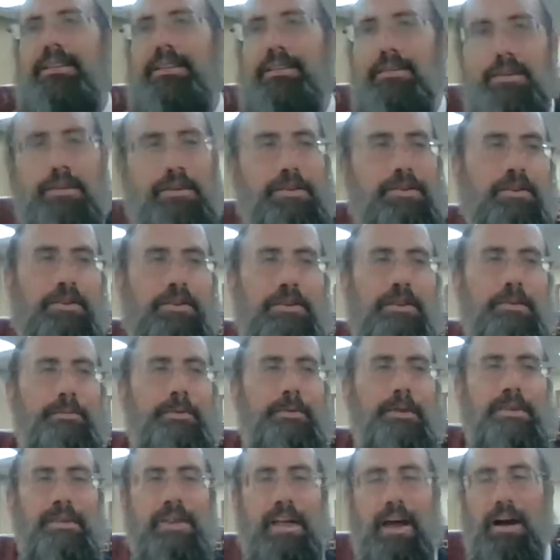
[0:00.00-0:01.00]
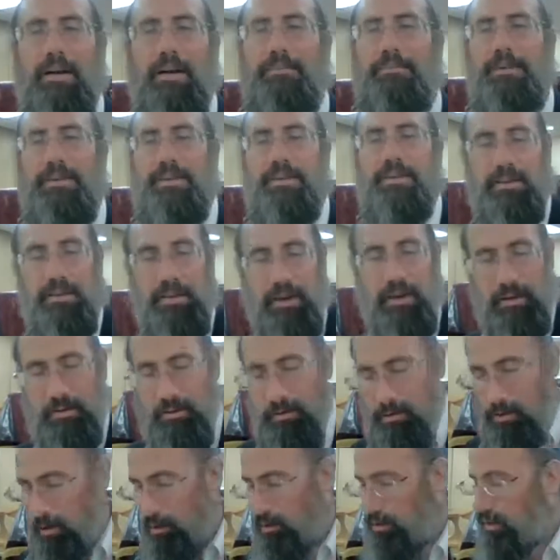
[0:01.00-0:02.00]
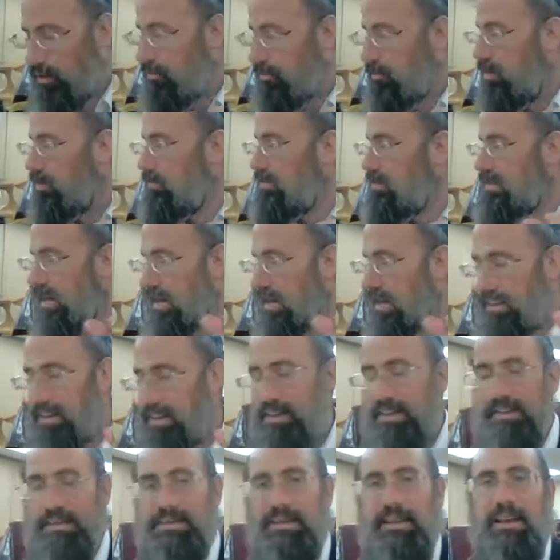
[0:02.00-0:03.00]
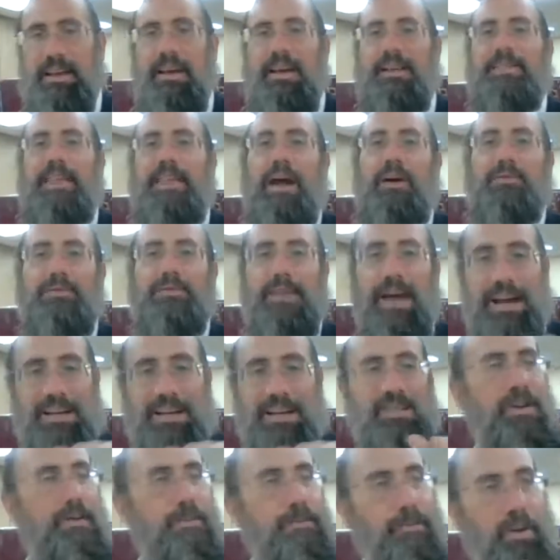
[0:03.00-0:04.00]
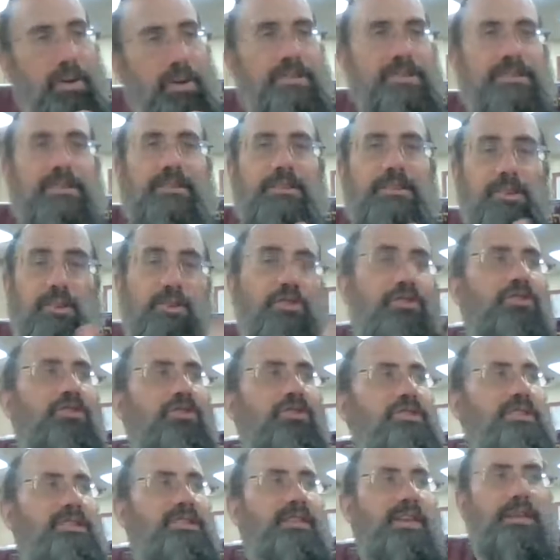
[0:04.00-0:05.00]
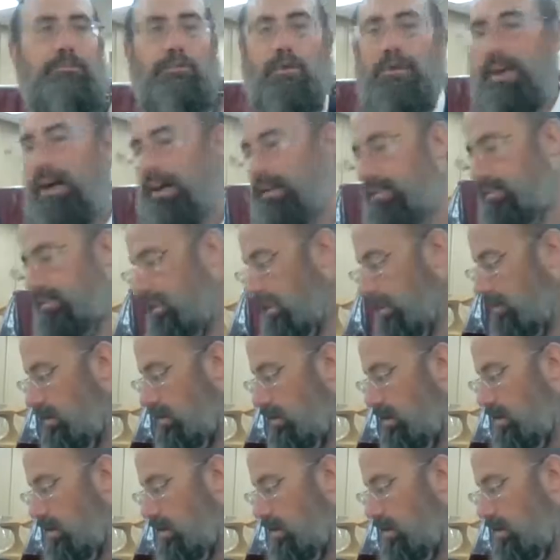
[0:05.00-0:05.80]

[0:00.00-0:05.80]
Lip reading: it's good that you pointed out, but no, the more means like this, that it was actually possible, you couldn't use it anymore that day.